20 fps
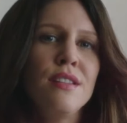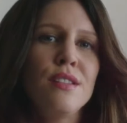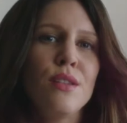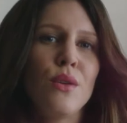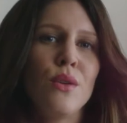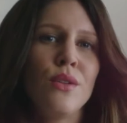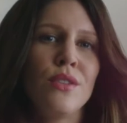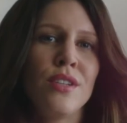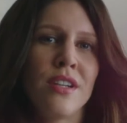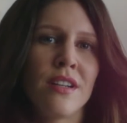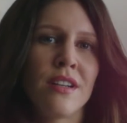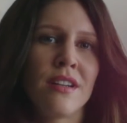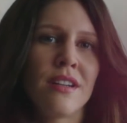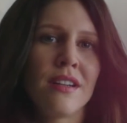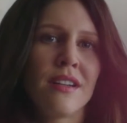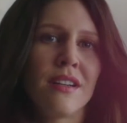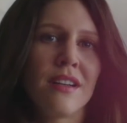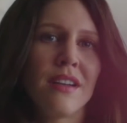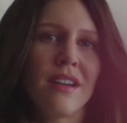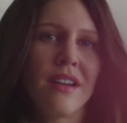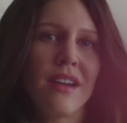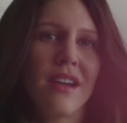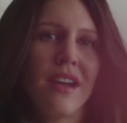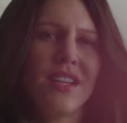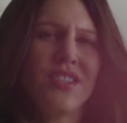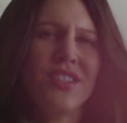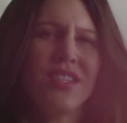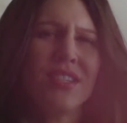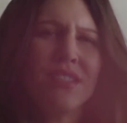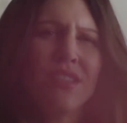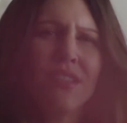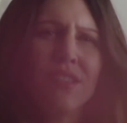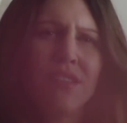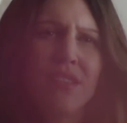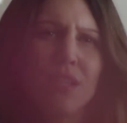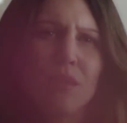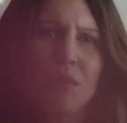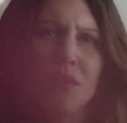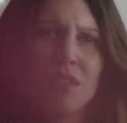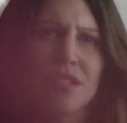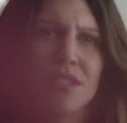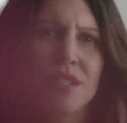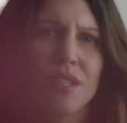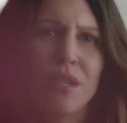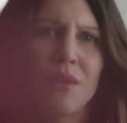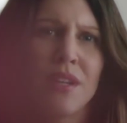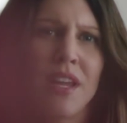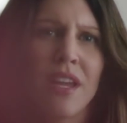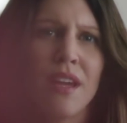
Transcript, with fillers: he's older, I just thought that he would slow